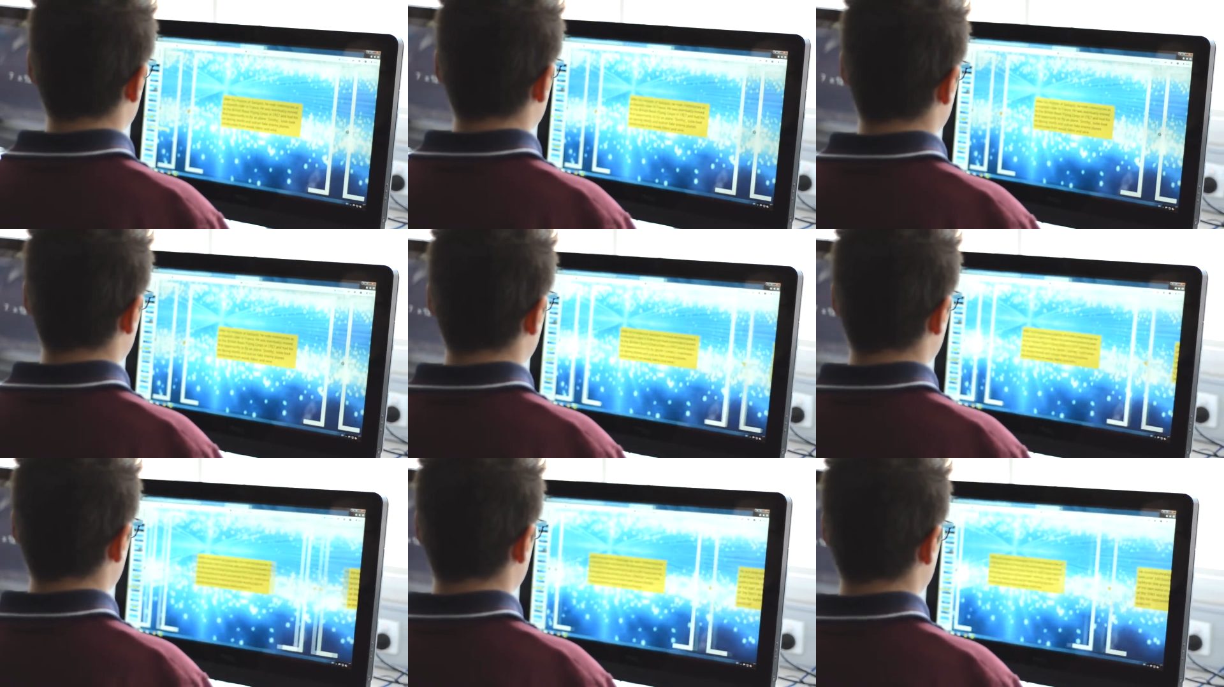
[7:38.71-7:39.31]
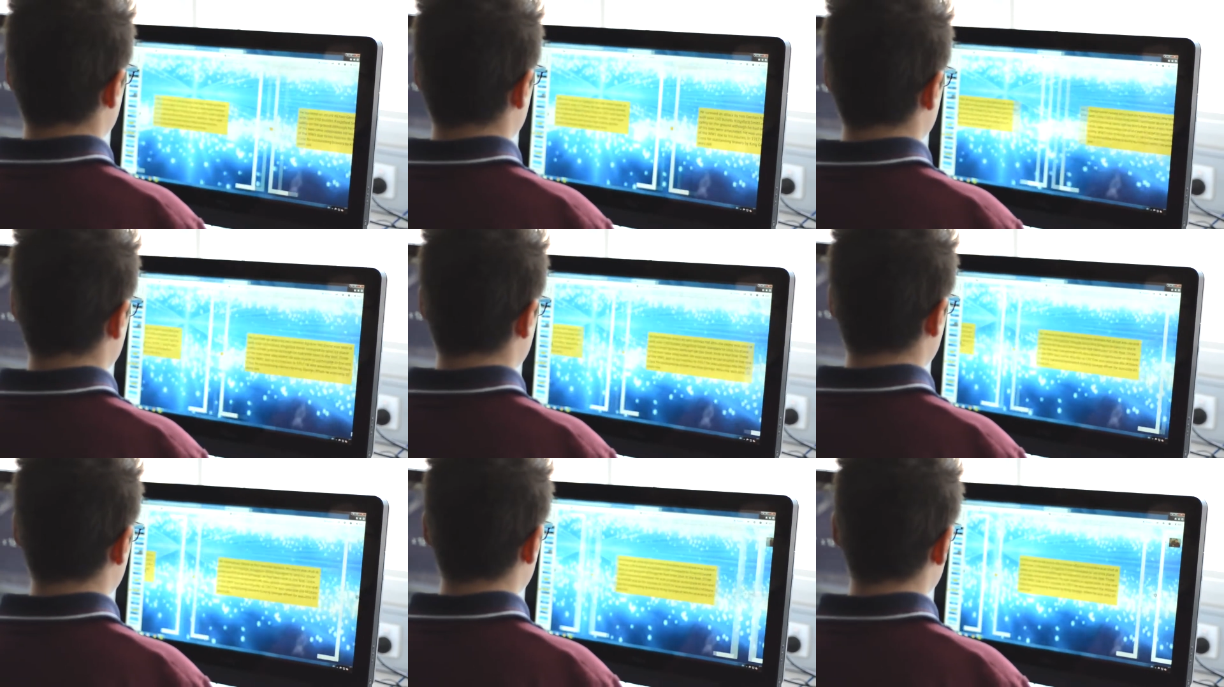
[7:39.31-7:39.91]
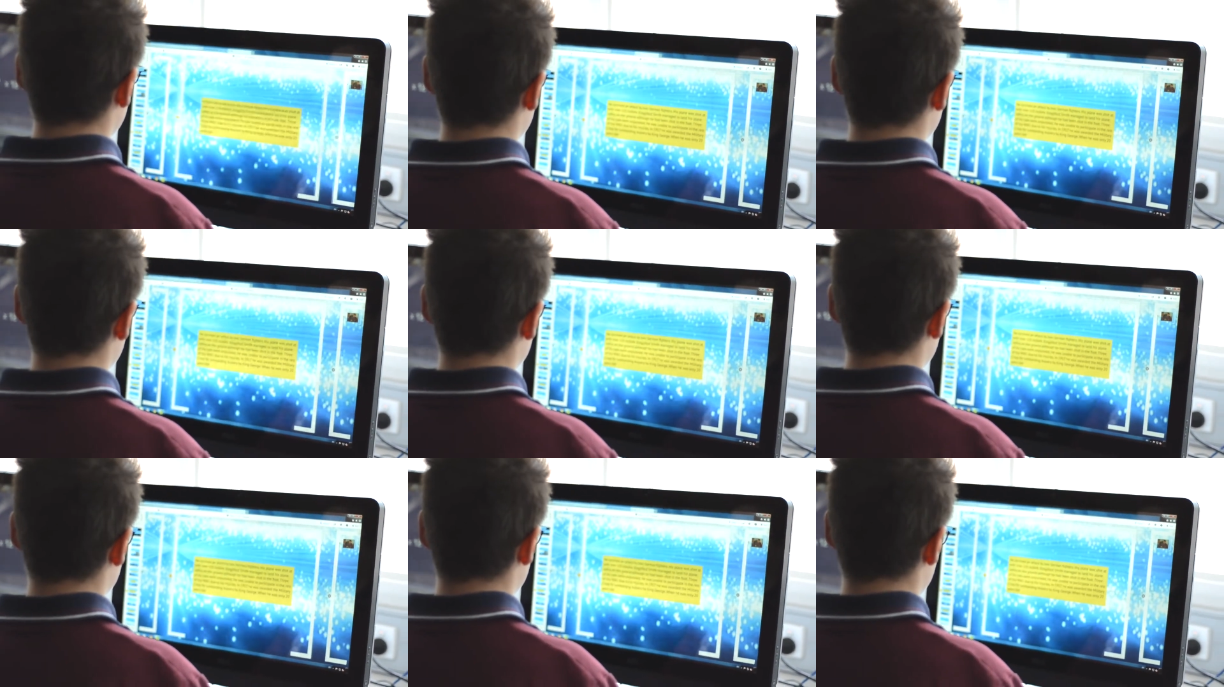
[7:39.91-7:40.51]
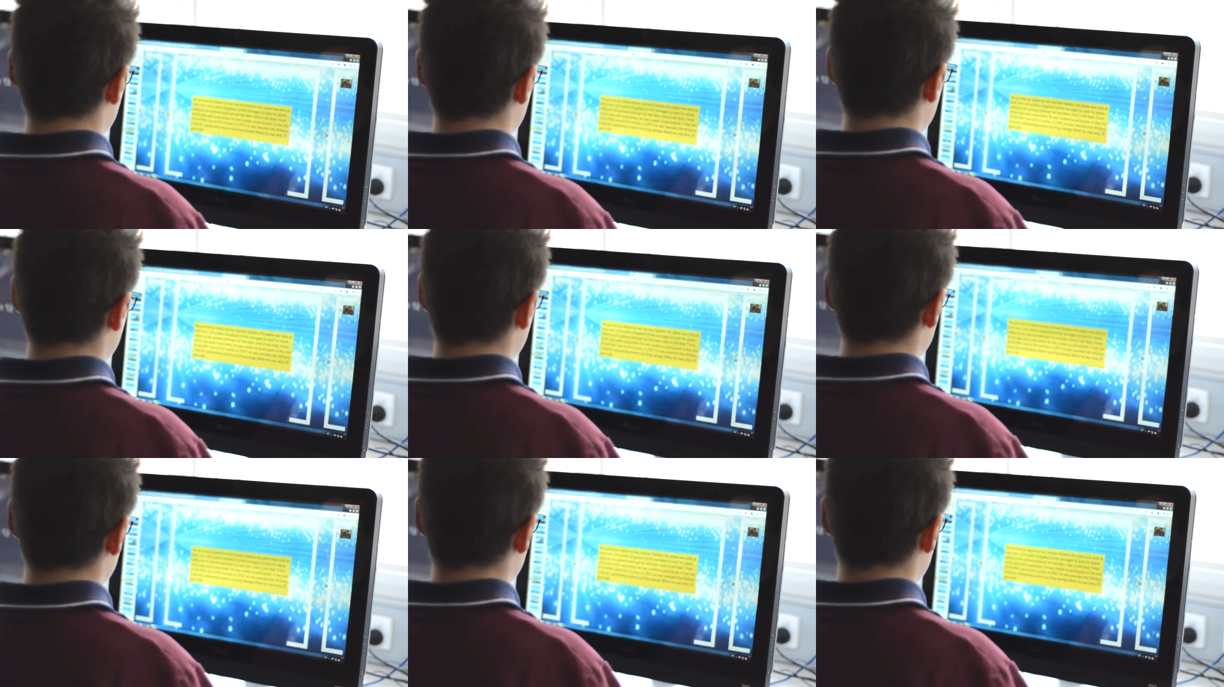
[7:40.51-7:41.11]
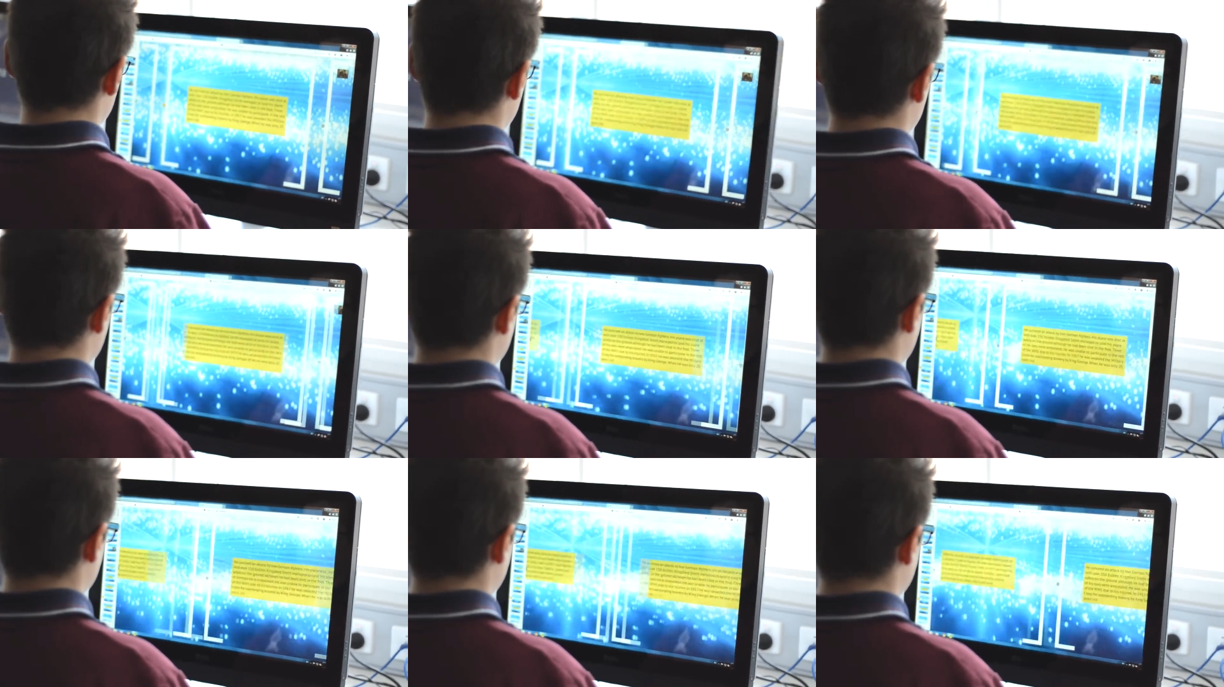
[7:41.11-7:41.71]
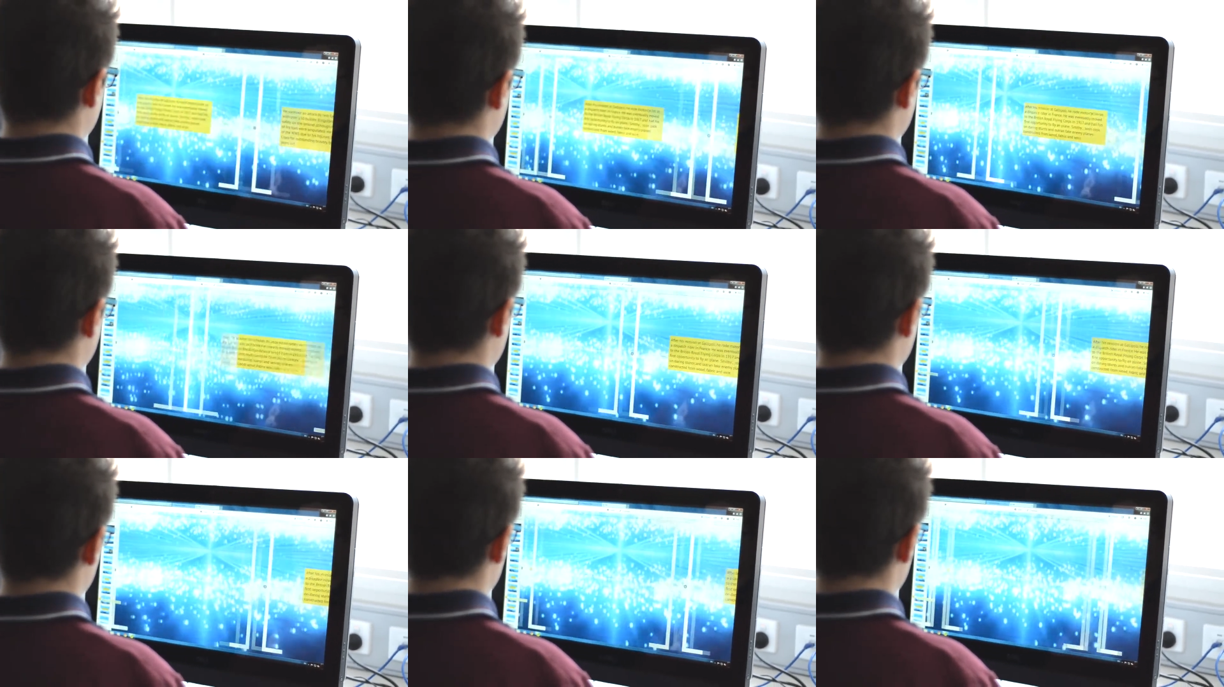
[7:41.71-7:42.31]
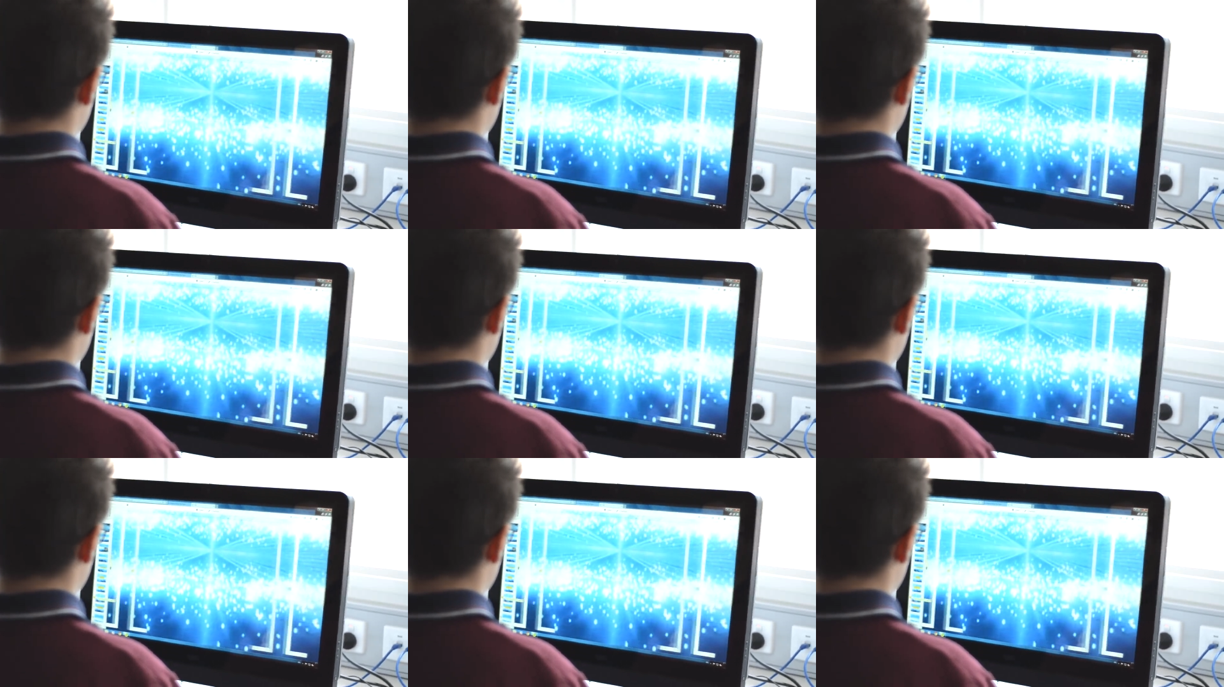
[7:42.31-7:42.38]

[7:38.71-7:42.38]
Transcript: No face is visible, so there are no lips to read.